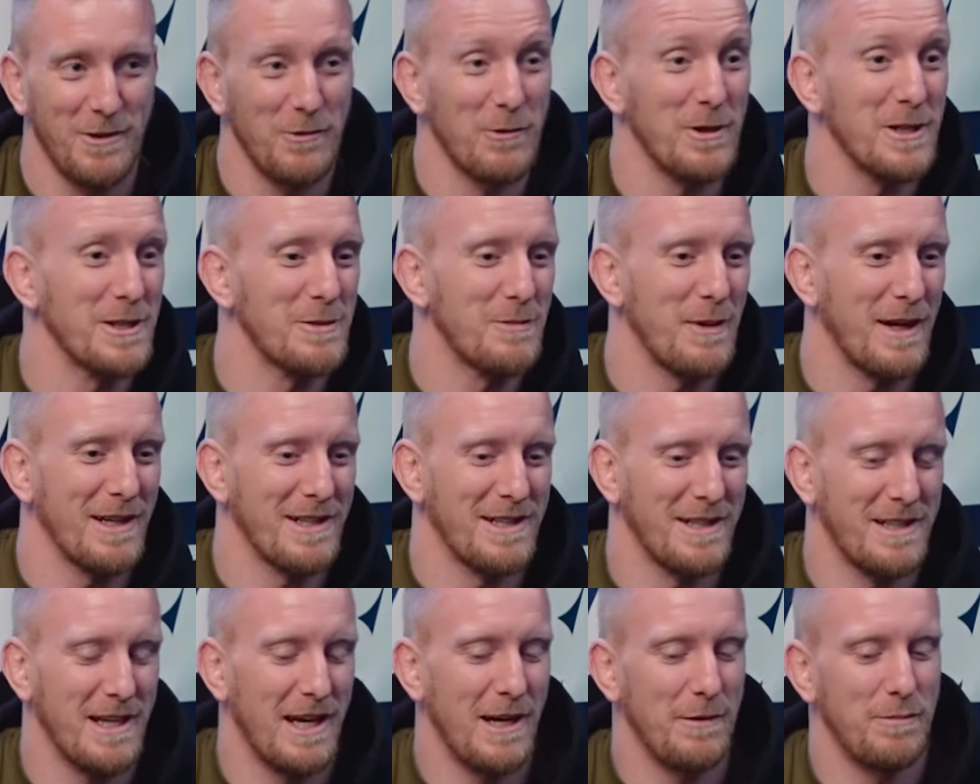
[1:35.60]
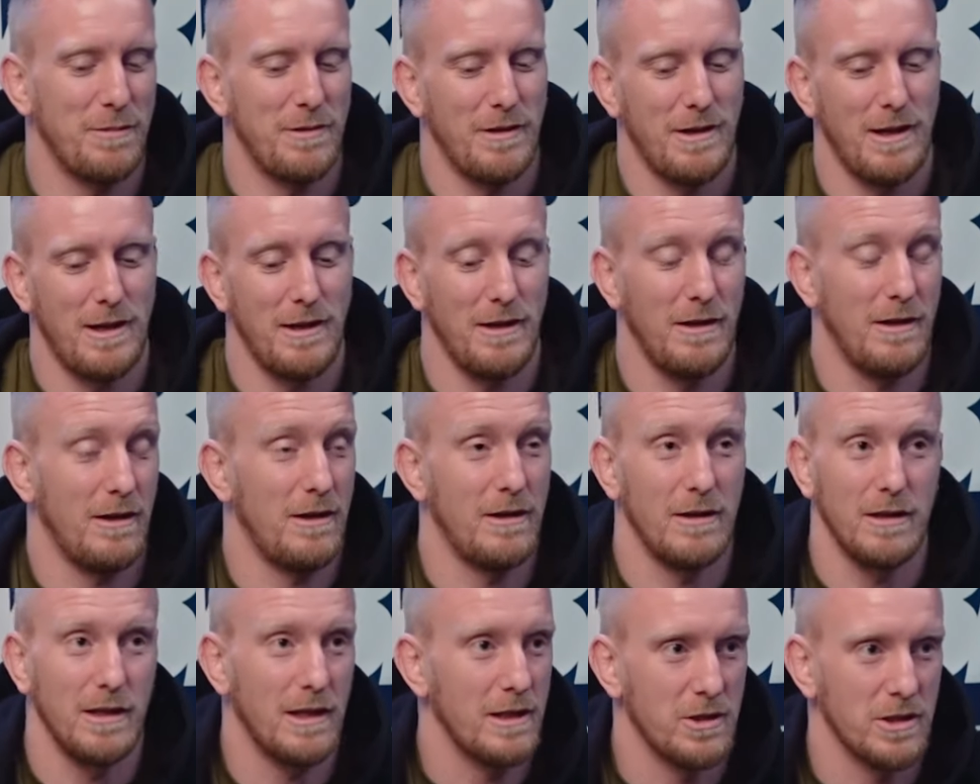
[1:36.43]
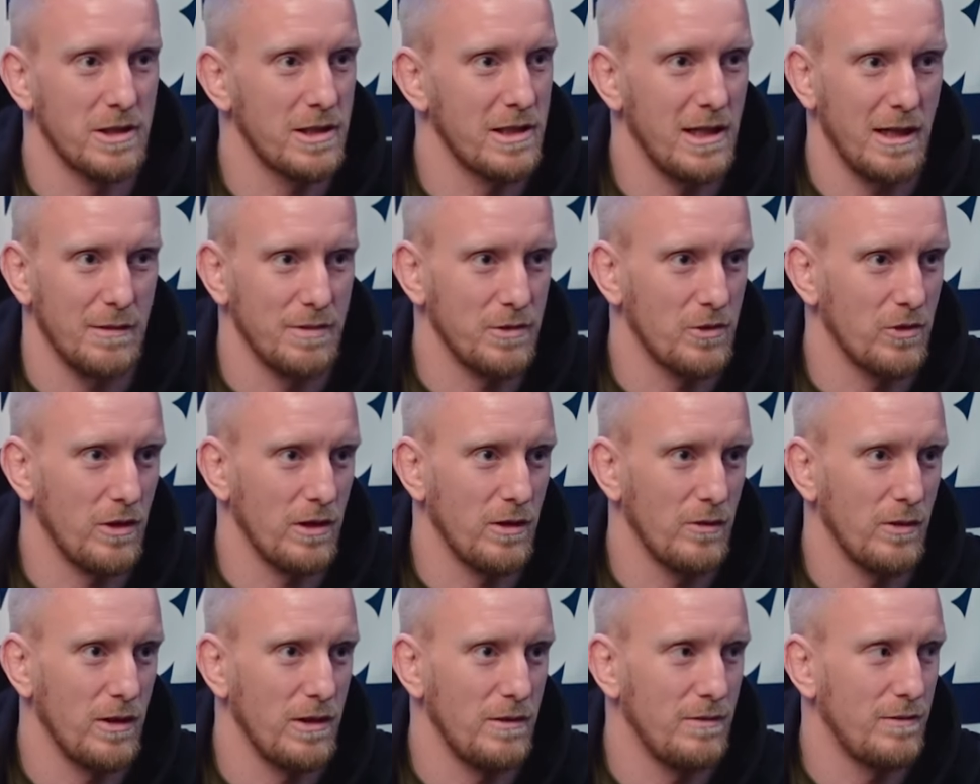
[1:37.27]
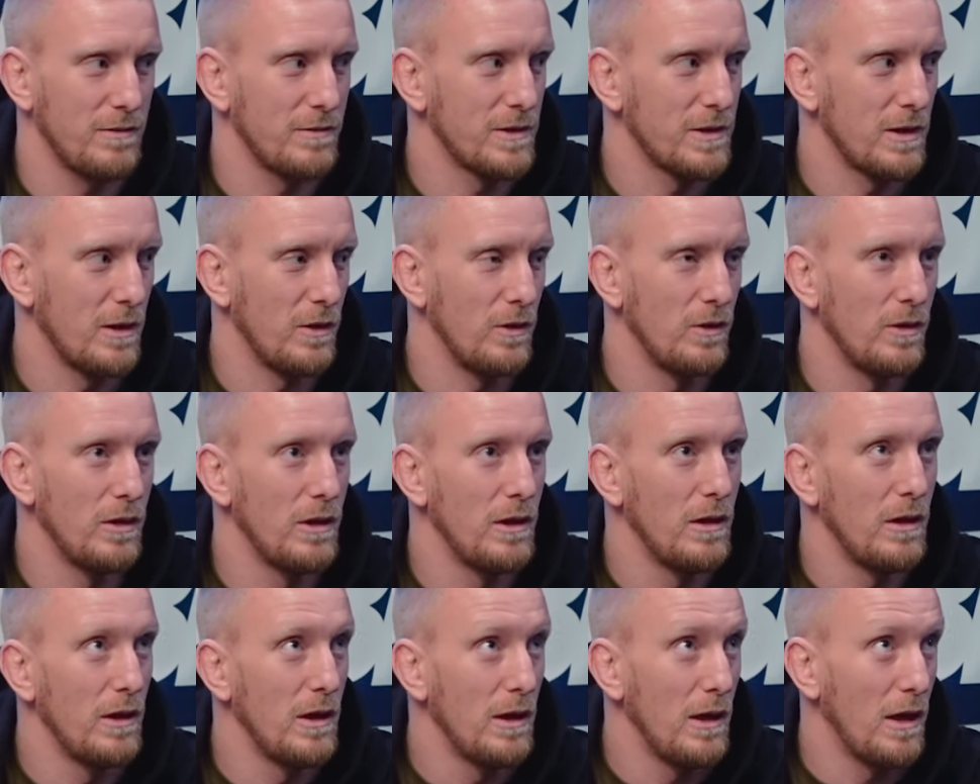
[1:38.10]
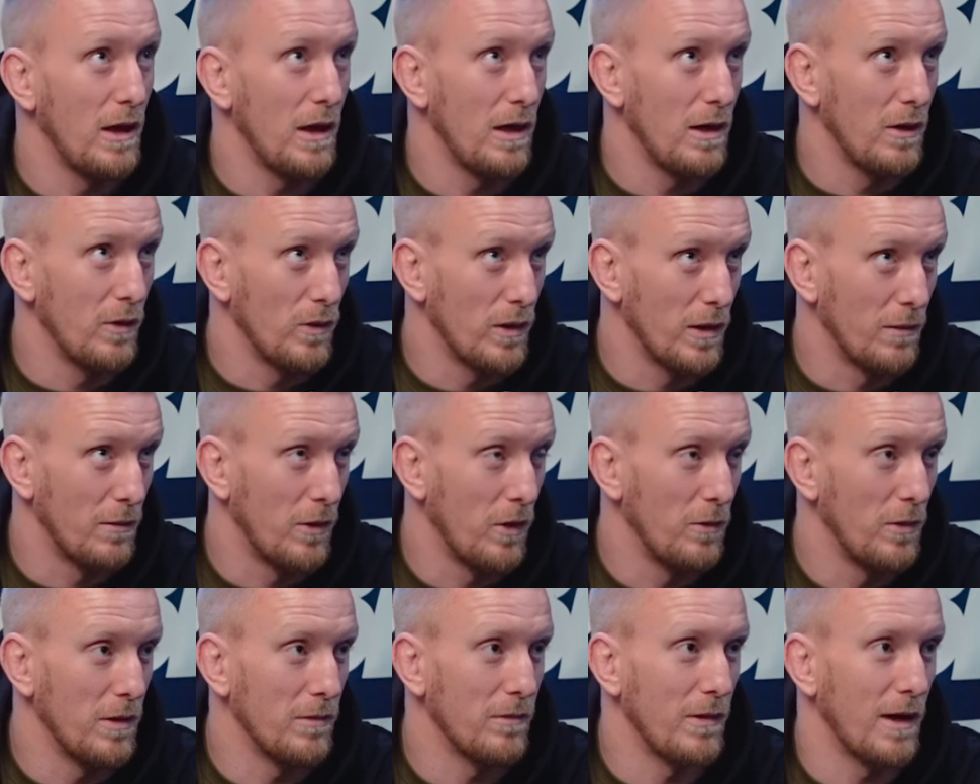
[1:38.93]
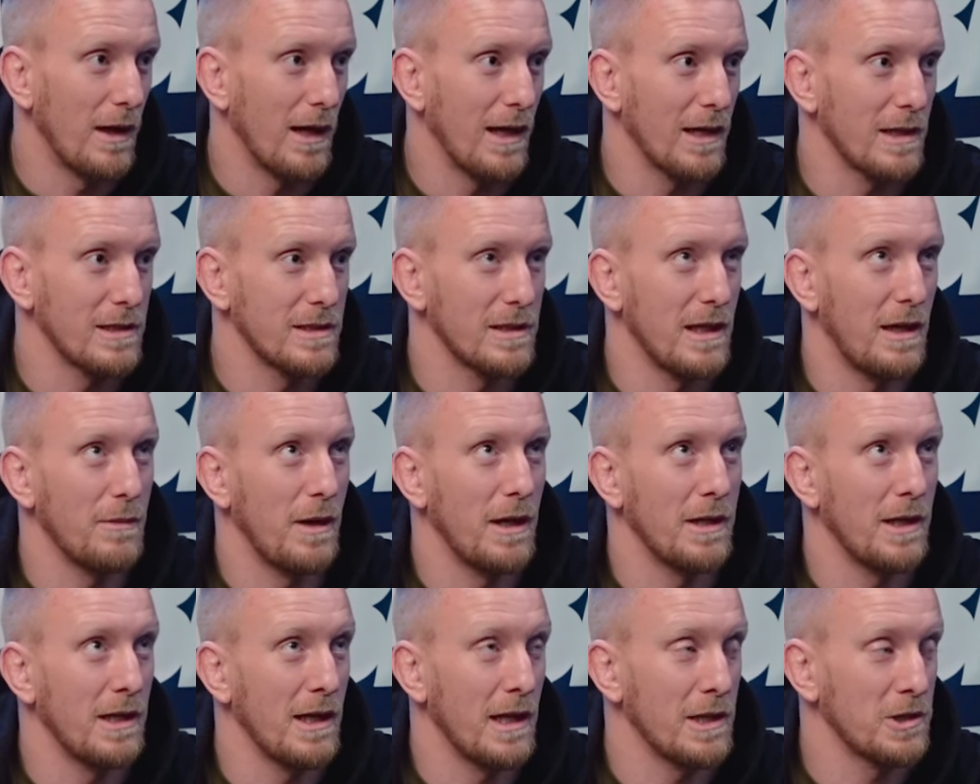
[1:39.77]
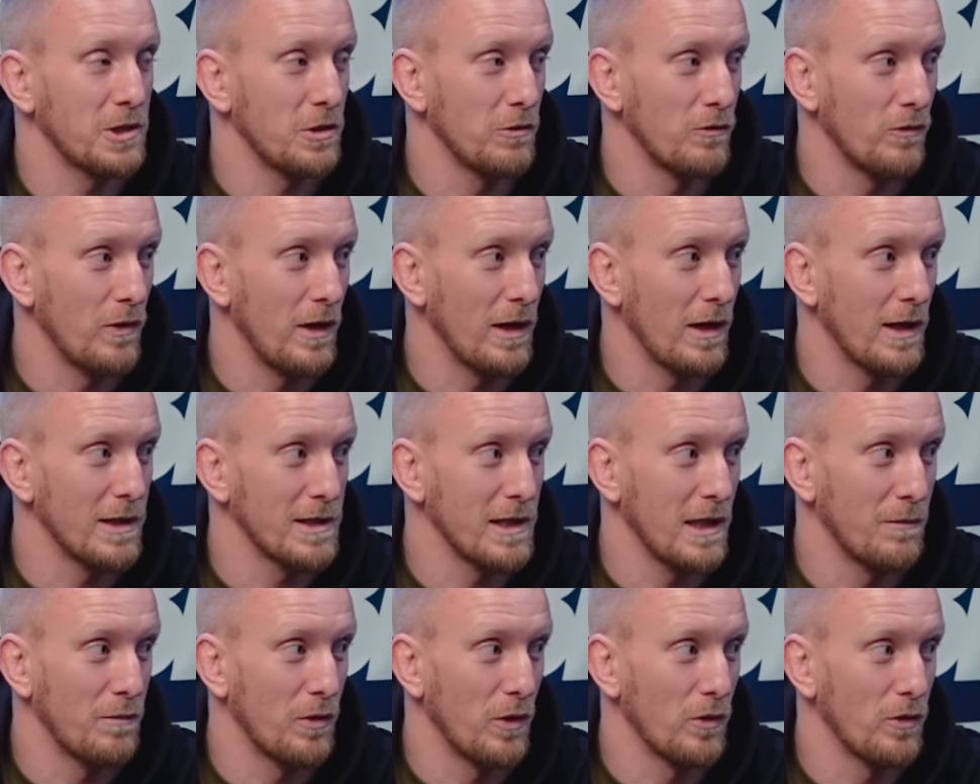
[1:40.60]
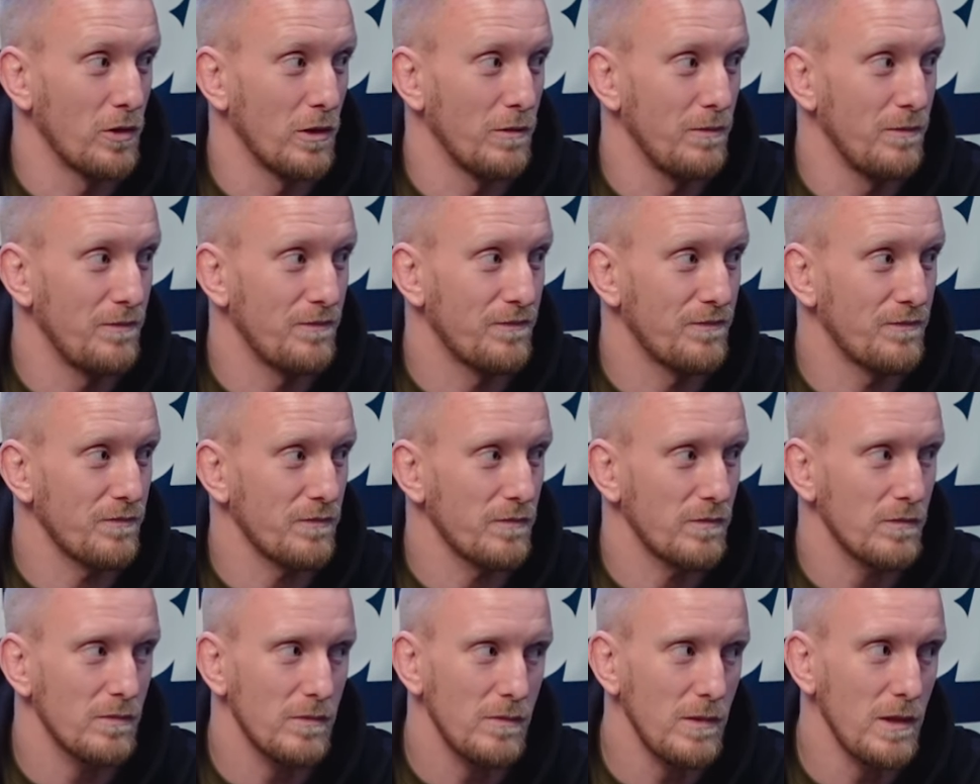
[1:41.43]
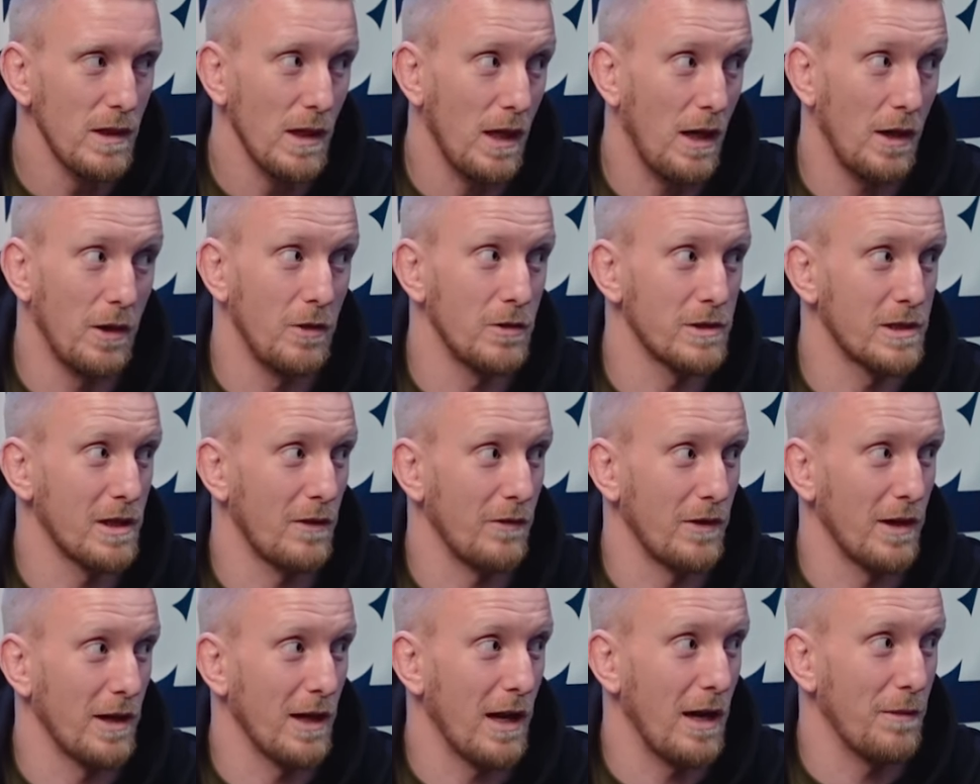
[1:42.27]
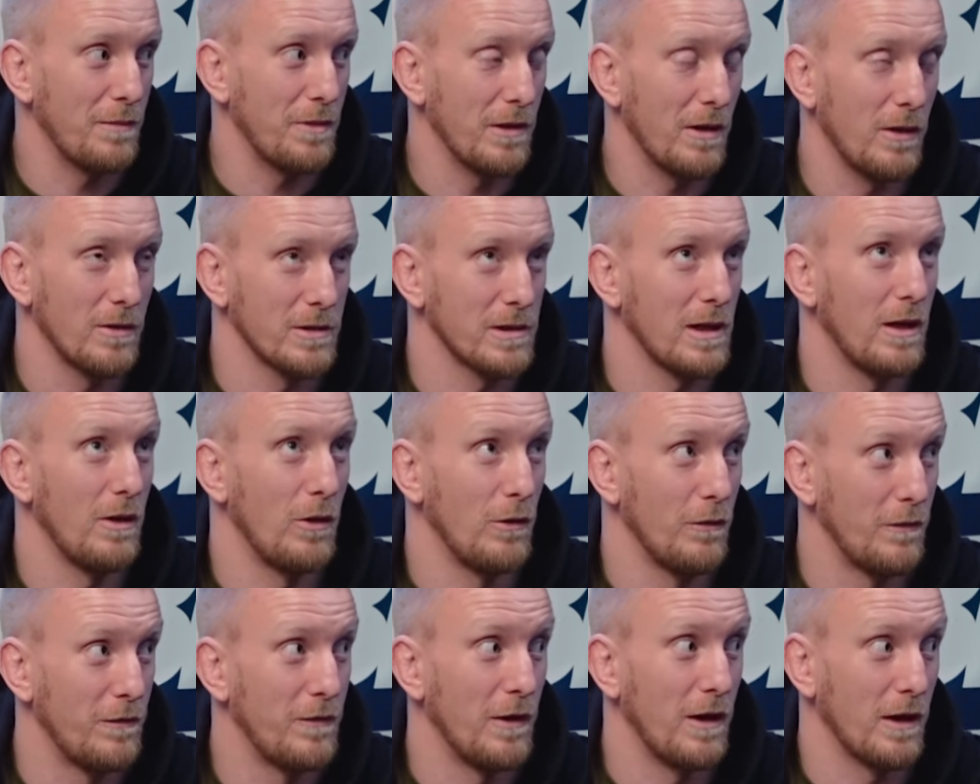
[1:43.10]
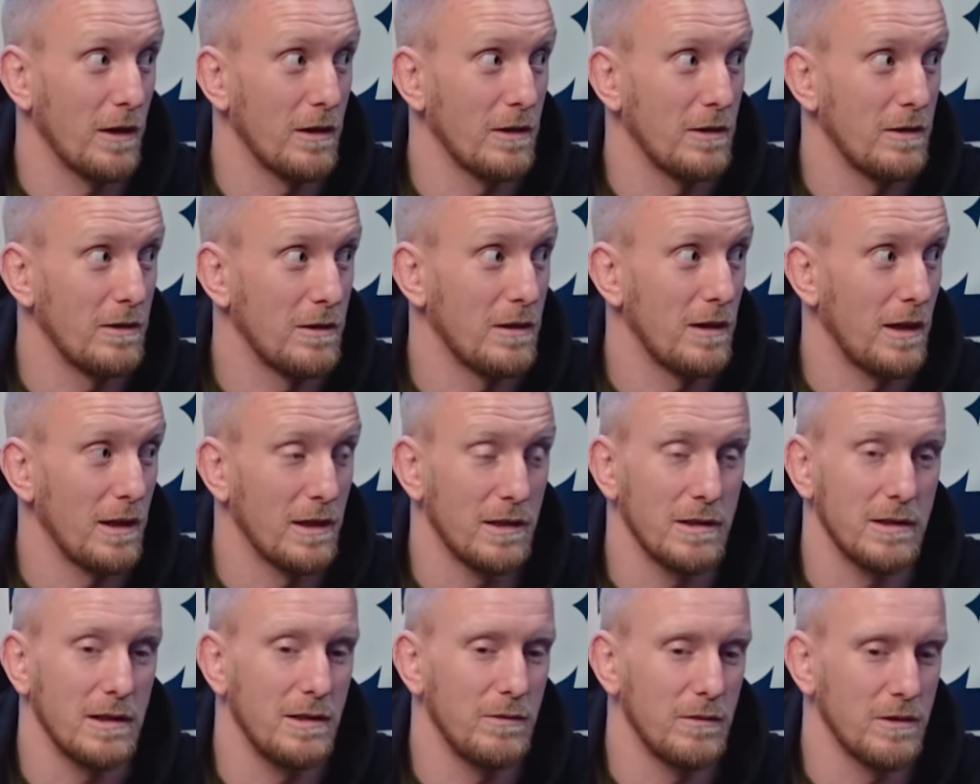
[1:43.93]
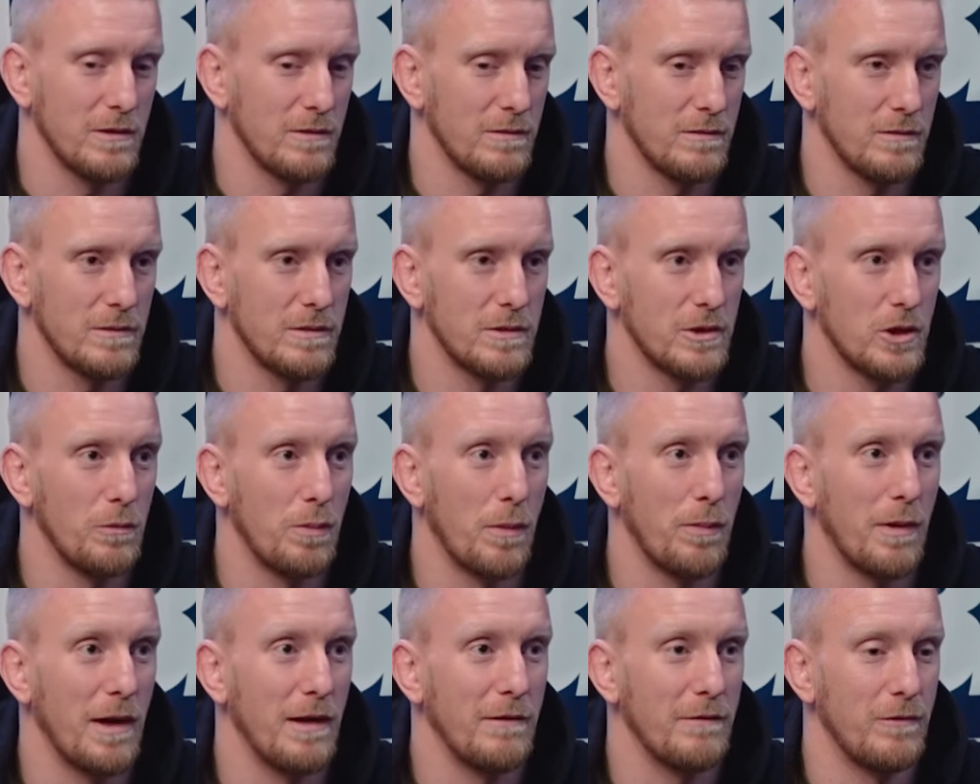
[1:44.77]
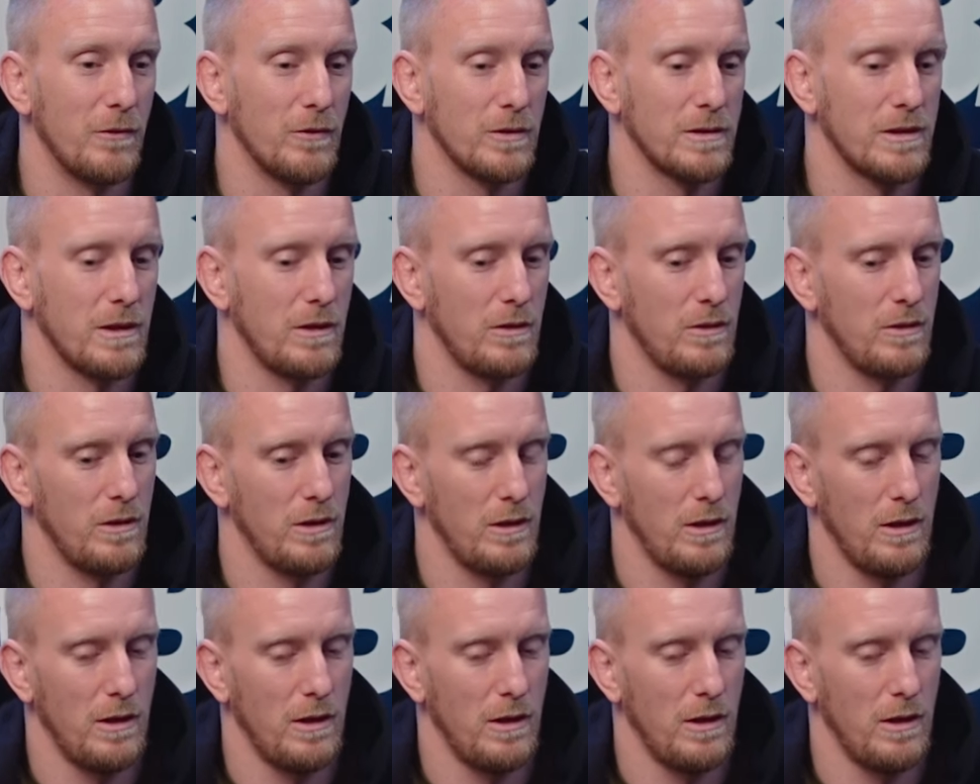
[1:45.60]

reached back to tap, and uh, yeah, just snapped straight away. So the moment my leg snapped, I didn't actually realize it had broken. I knew something had happened. I was like, oh, fuck. Like, it was super painful. So,